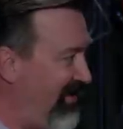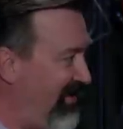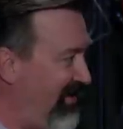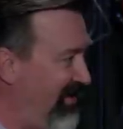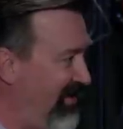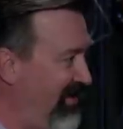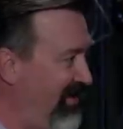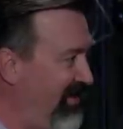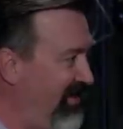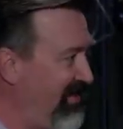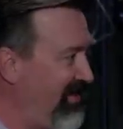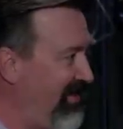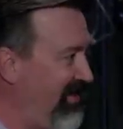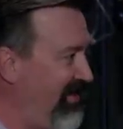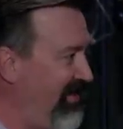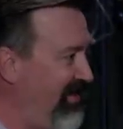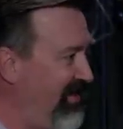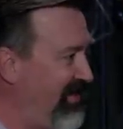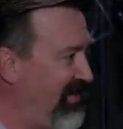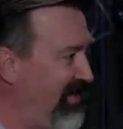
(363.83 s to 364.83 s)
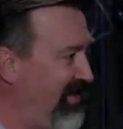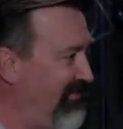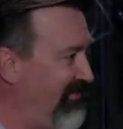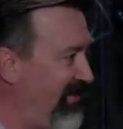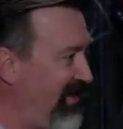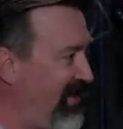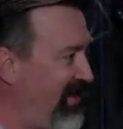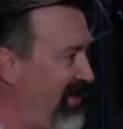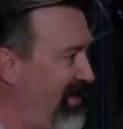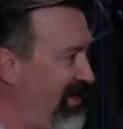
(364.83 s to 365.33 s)
Hear ye, hear ye,
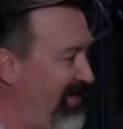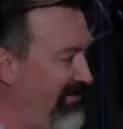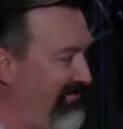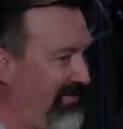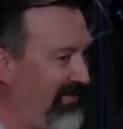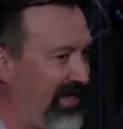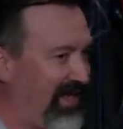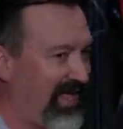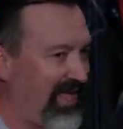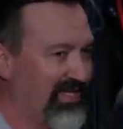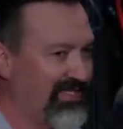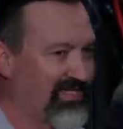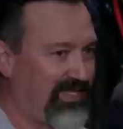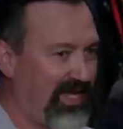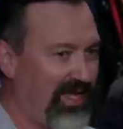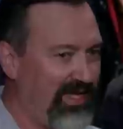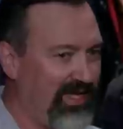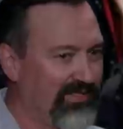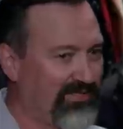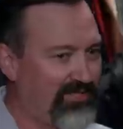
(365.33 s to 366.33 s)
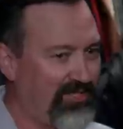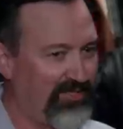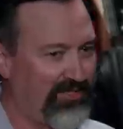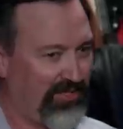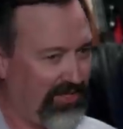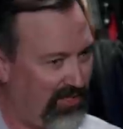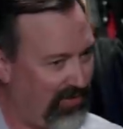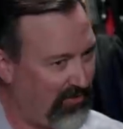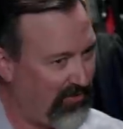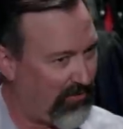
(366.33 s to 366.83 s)
verily, verily, I say unto
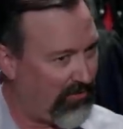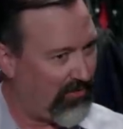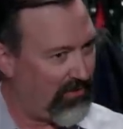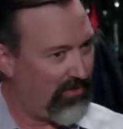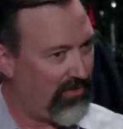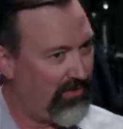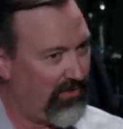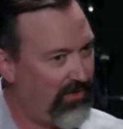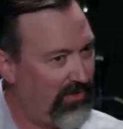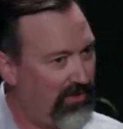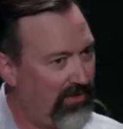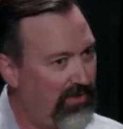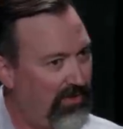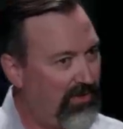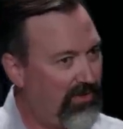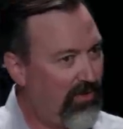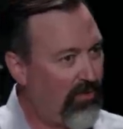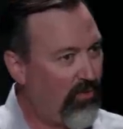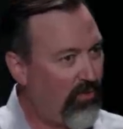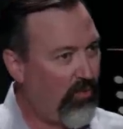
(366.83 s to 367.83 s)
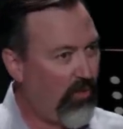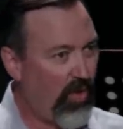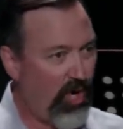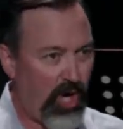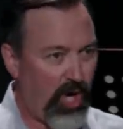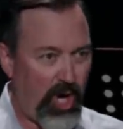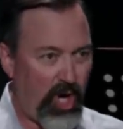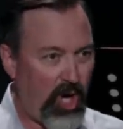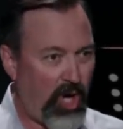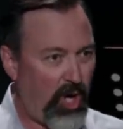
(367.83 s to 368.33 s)
you.
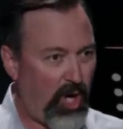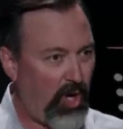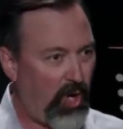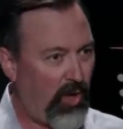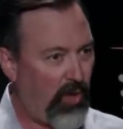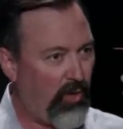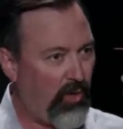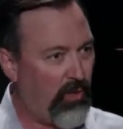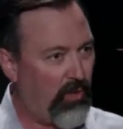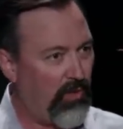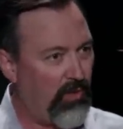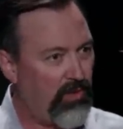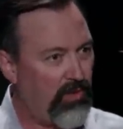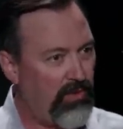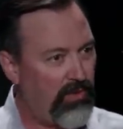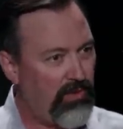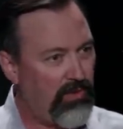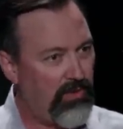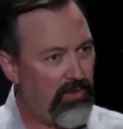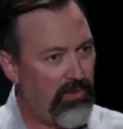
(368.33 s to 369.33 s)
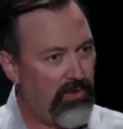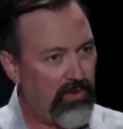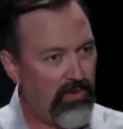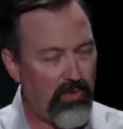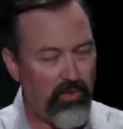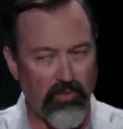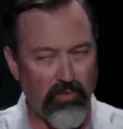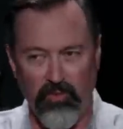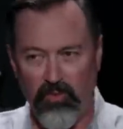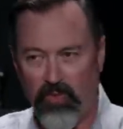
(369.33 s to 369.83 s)
Whoa,
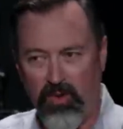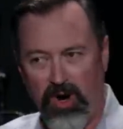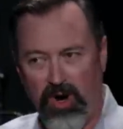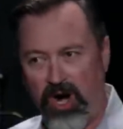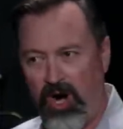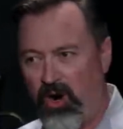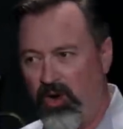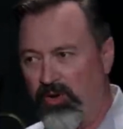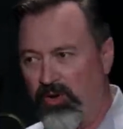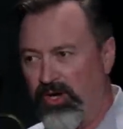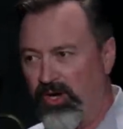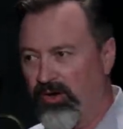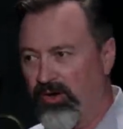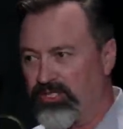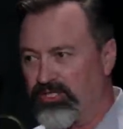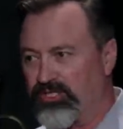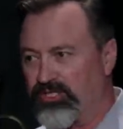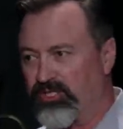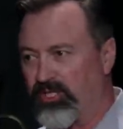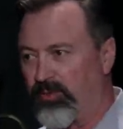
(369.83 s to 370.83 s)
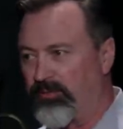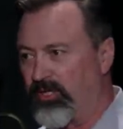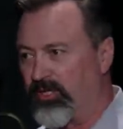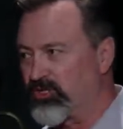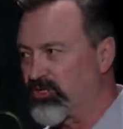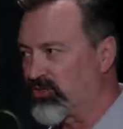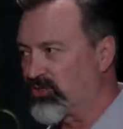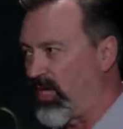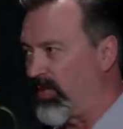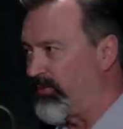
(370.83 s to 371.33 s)
whoa, you're in so
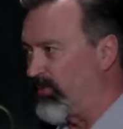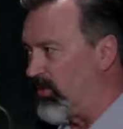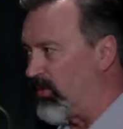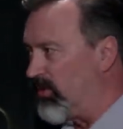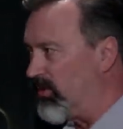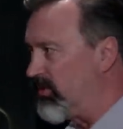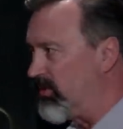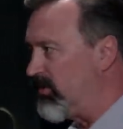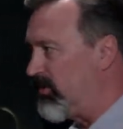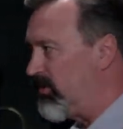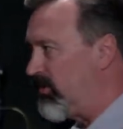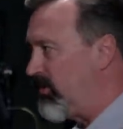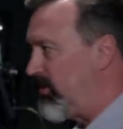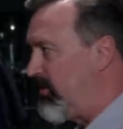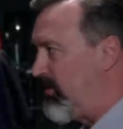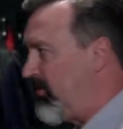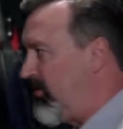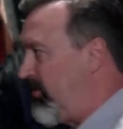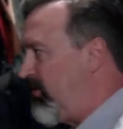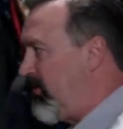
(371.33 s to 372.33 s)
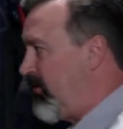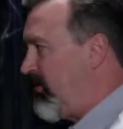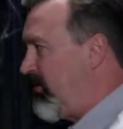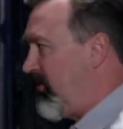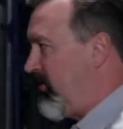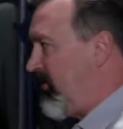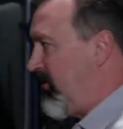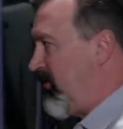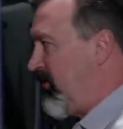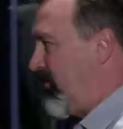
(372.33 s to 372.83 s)
much trouble.
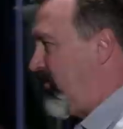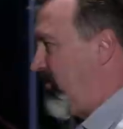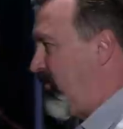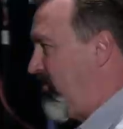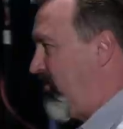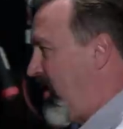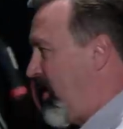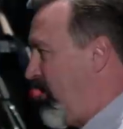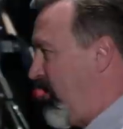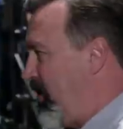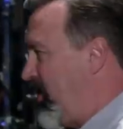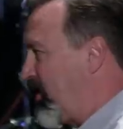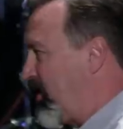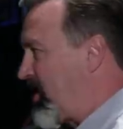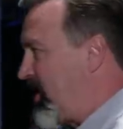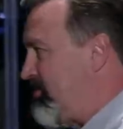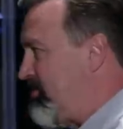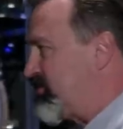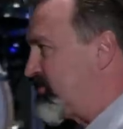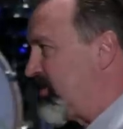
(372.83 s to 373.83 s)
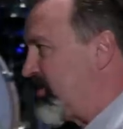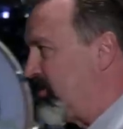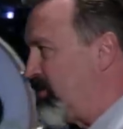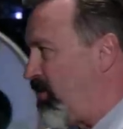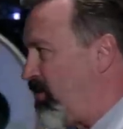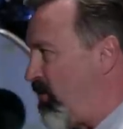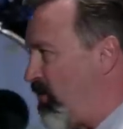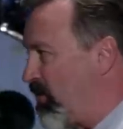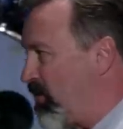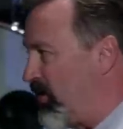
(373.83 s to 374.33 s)
Whoa, here comes the
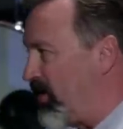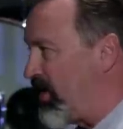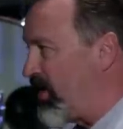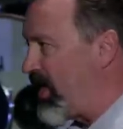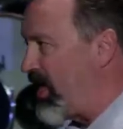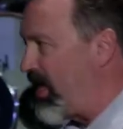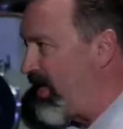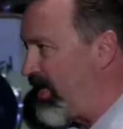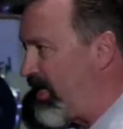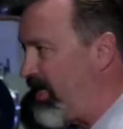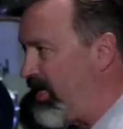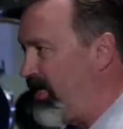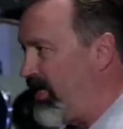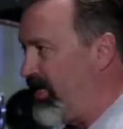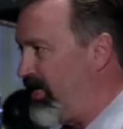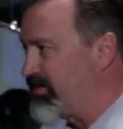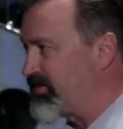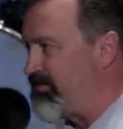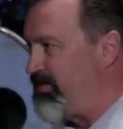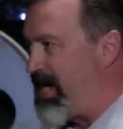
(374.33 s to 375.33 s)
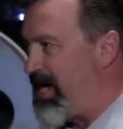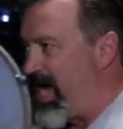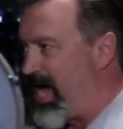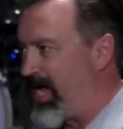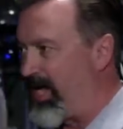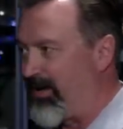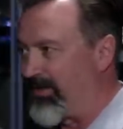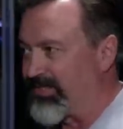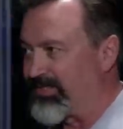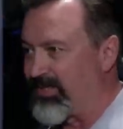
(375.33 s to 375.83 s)
Lord, and he is
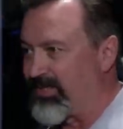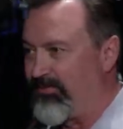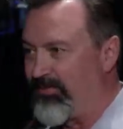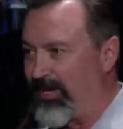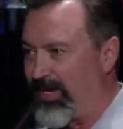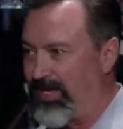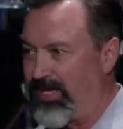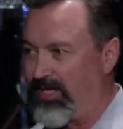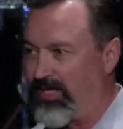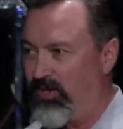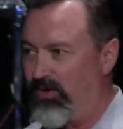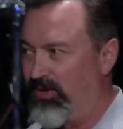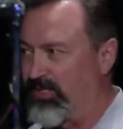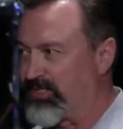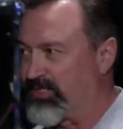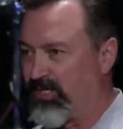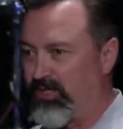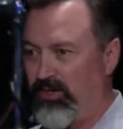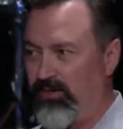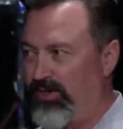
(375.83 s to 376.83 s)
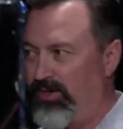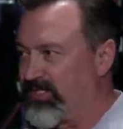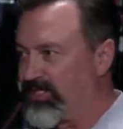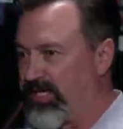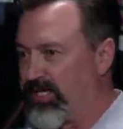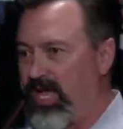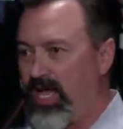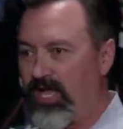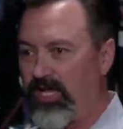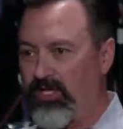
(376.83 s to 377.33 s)
mad at somebody. Who is it? Who is
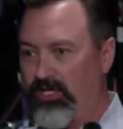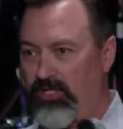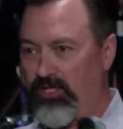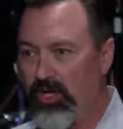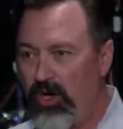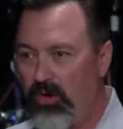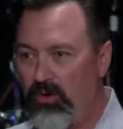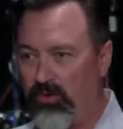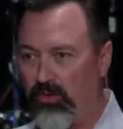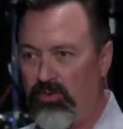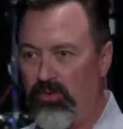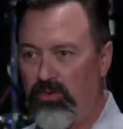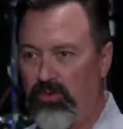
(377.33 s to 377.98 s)
it? You!